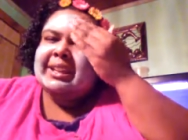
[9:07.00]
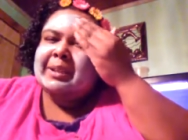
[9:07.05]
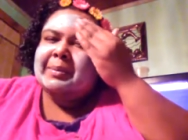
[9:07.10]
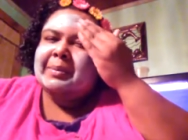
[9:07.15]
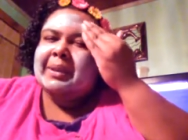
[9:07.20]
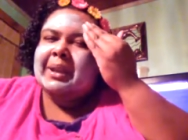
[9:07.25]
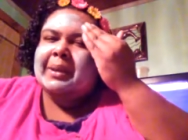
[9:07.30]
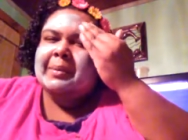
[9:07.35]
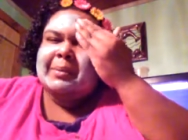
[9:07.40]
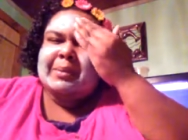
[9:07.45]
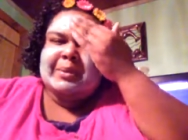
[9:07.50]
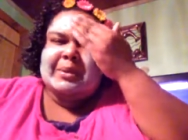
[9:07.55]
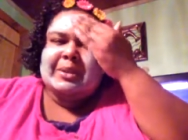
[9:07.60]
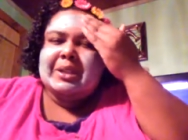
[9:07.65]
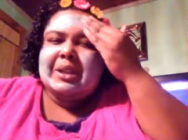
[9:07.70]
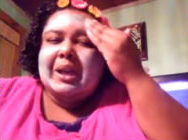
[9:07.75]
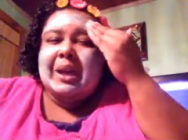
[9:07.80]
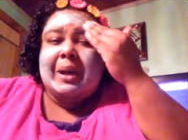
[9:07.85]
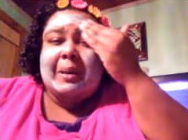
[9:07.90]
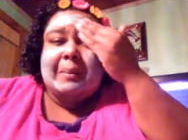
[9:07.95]
to be able
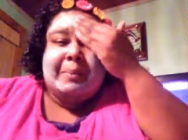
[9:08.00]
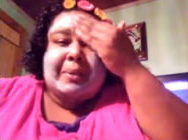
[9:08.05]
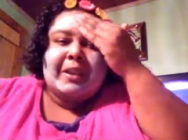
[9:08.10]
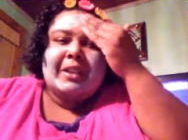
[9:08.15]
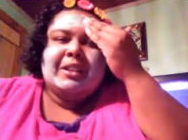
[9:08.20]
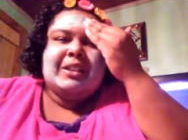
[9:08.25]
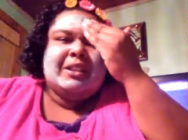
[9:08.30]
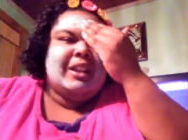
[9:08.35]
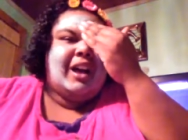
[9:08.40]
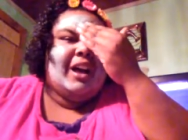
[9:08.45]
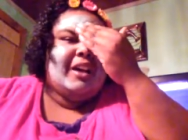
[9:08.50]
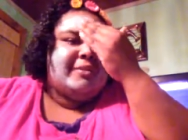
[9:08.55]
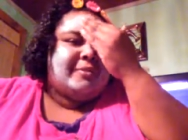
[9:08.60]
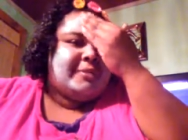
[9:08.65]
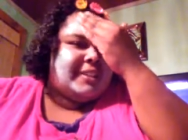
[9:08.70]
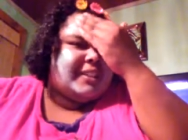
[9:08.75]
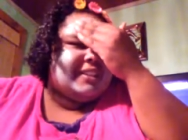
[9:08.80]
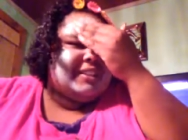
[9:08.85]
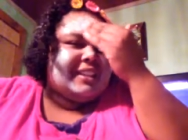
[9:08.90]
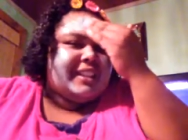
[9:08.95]
to peel it
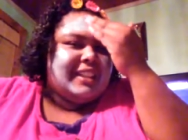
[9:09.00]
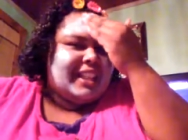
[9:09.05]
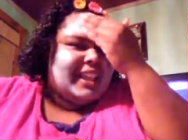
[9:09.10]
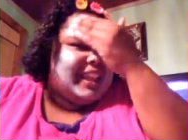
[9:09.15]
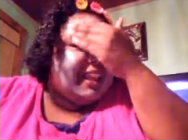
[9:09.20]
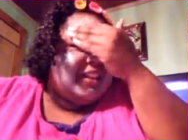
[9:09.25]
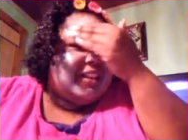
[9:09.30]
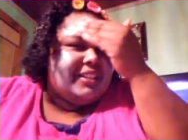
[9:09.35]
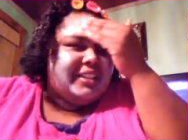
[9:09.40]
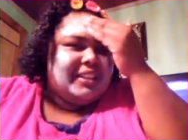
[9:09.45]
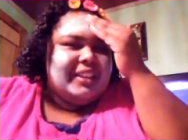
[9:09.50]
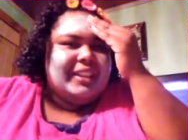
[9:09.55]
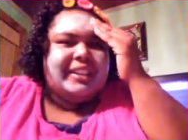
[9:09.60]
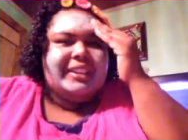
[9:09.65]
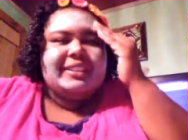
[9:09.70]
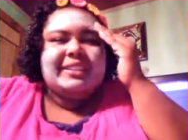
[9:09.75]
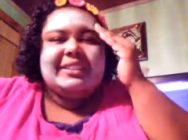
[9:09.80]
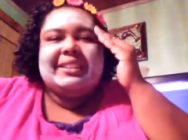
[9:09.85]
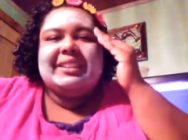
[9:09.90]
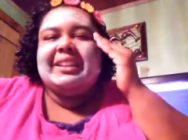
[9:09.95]
off because I like how it
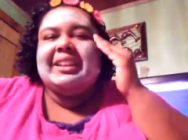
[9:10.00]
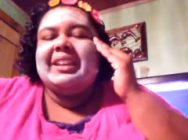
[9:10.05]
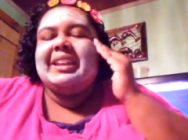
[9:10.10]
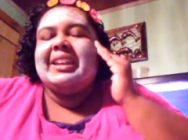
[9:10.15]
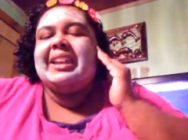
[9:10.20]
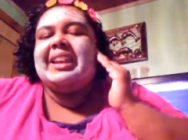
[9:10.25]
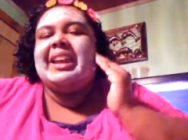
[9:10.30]
looks.